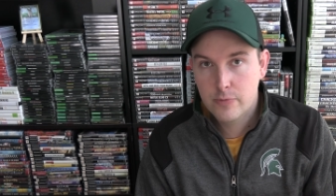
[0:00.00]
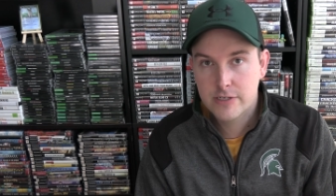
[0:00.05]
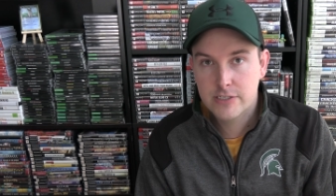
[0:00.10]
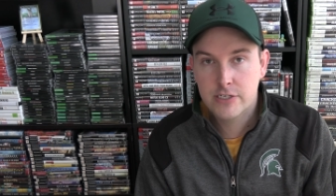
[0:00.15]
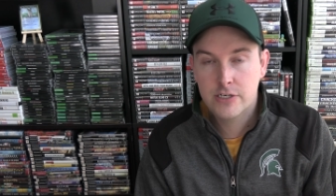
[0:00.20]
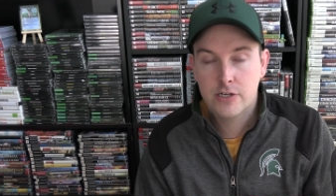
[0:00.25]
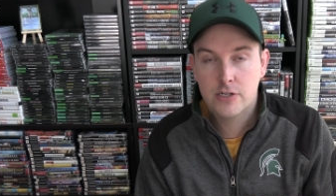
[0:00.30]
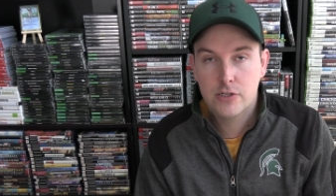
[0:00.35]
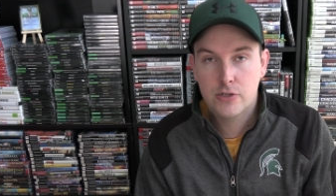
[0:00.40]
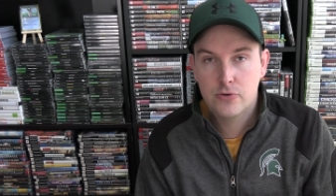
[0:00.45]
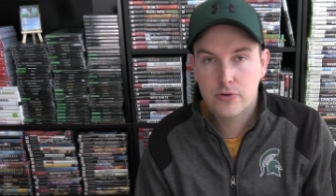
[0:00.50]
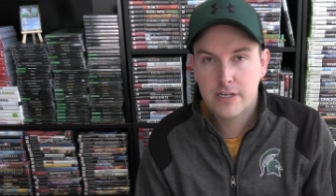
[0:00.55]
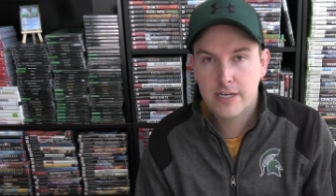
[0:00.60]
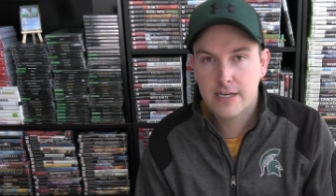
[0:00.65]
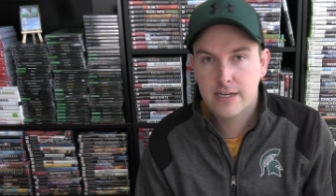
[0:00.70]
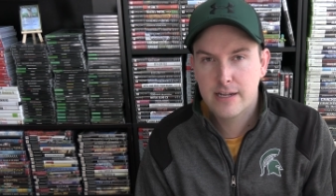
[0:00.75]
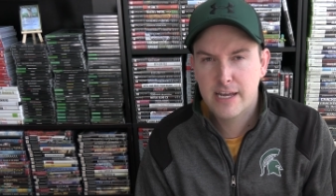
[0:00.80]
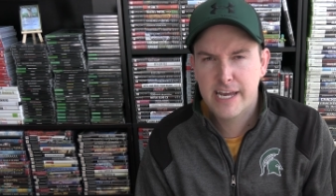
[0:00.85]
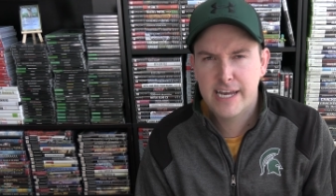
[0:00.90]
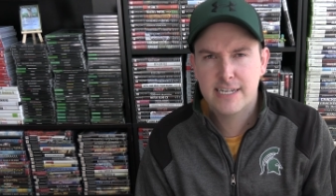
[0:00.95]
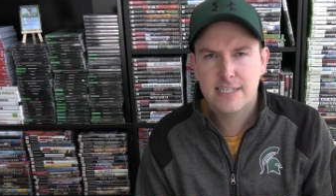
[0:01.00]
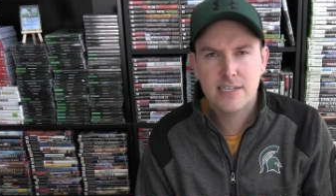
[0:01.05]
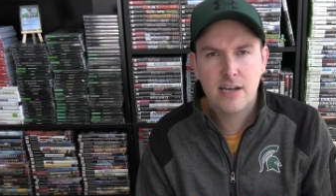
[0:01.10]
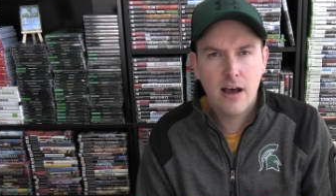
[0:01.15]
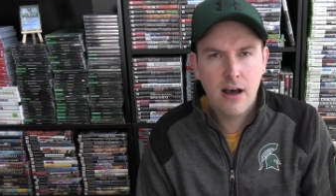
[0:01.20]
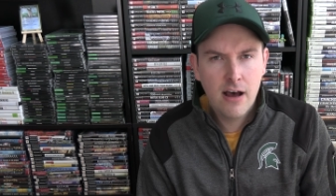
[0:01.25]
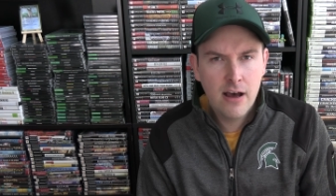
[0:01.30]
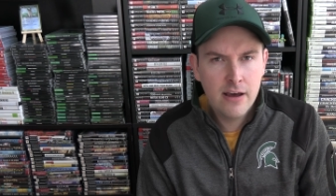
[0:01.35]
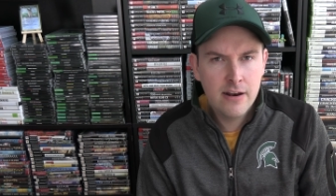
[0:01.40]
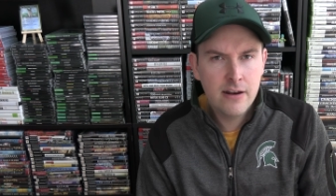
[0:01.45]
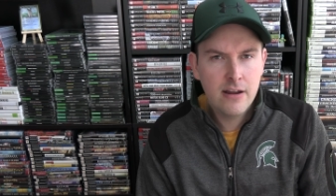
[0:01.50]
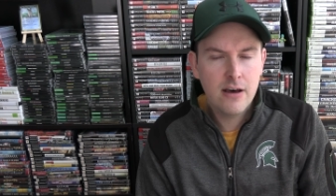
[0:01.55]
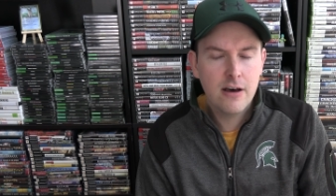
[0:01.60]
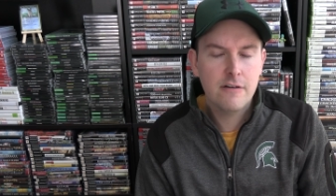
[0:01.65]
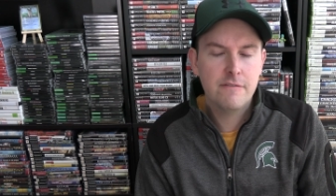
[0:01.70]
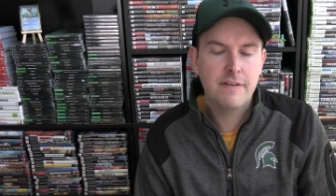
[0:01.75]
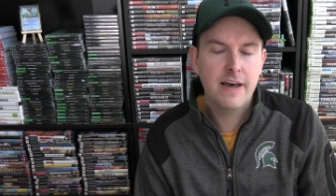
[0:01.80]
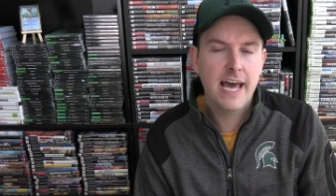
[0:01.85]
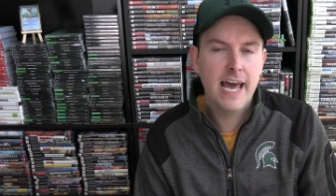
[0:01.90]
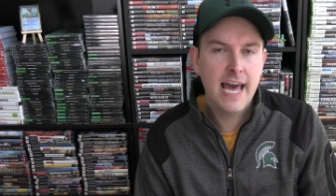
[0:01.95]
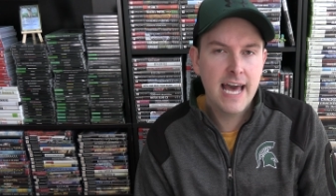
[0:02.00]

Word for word: which included a ton of